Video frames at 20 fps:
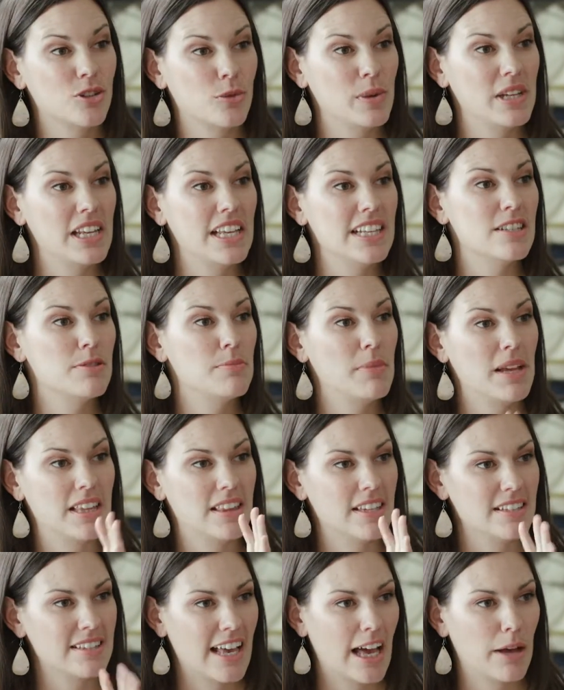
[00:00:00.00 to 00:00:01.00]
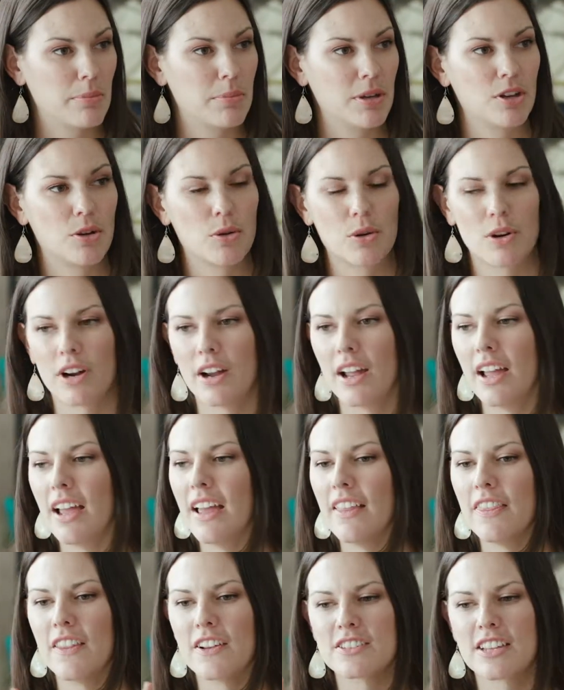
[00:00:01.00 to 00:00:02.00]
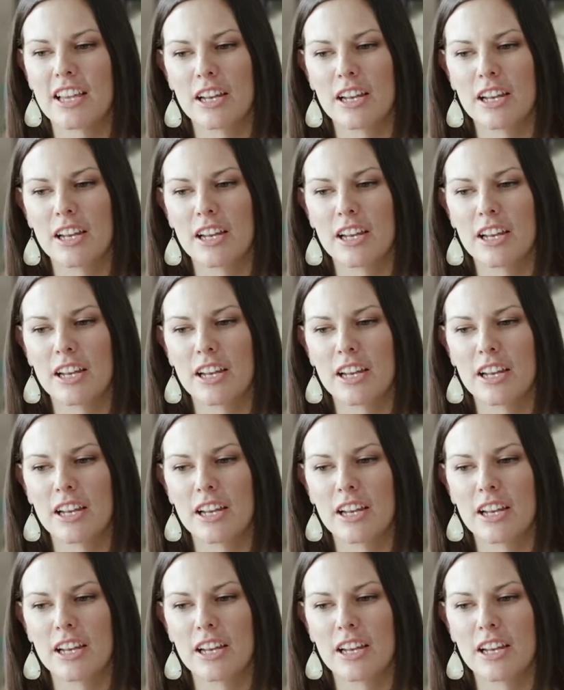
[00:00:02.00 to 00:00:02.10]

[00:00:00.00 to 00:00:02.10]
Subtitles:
or we need to make this happen, or there's